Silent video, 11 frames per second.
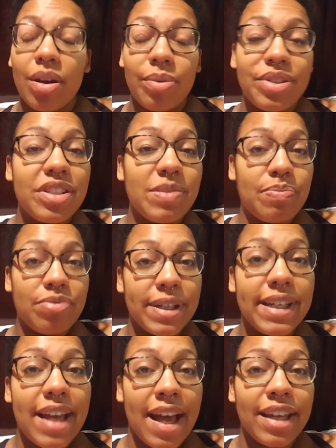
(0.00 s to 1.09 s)
which is
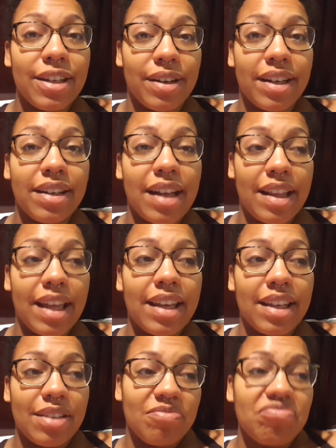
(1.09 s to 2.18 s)
pretty accurate. I
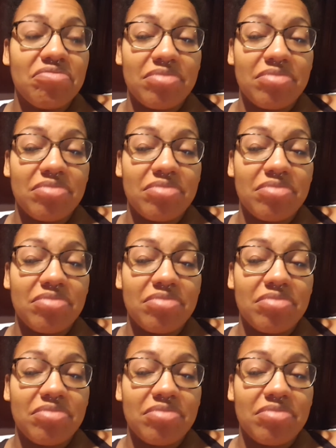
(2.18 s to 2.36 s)
like it.